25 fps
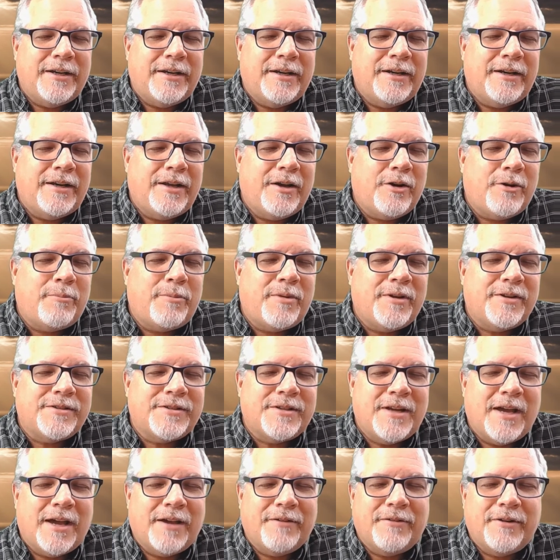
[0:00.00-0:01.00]
and help us
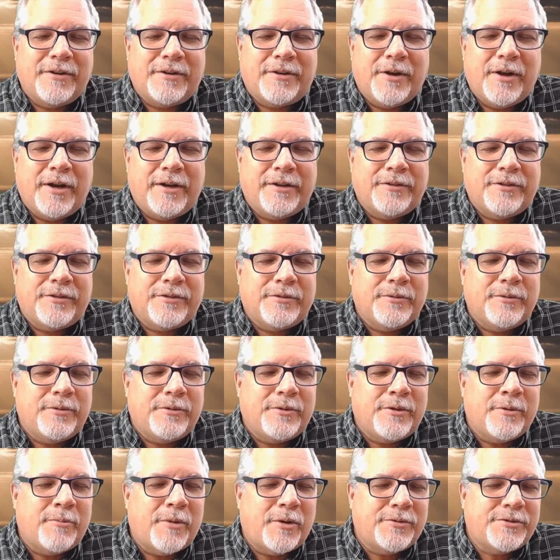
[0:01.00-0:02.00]
navigate through
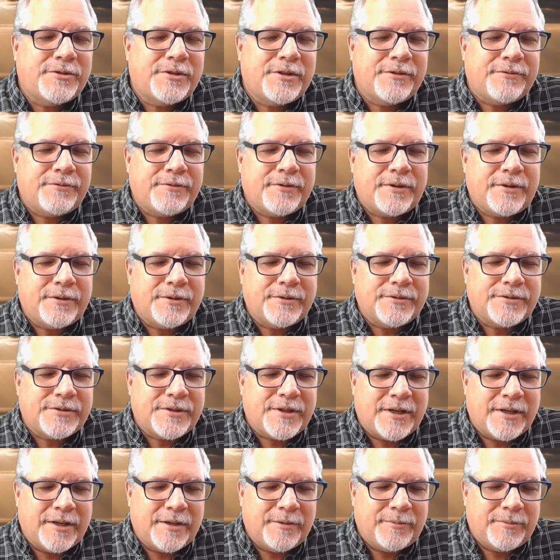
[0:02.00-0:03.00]
the most difficult
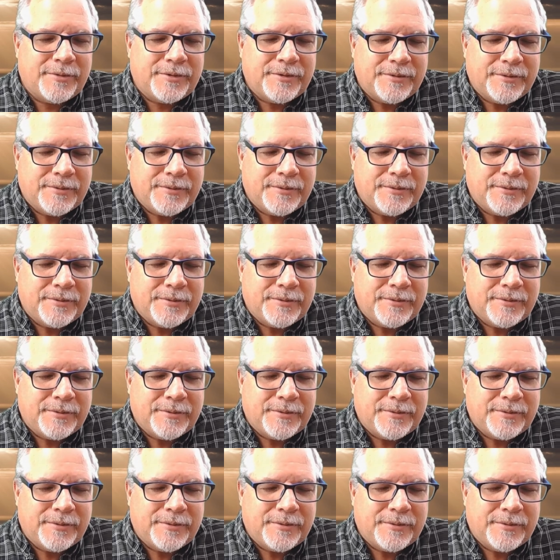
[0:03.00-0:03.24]
times.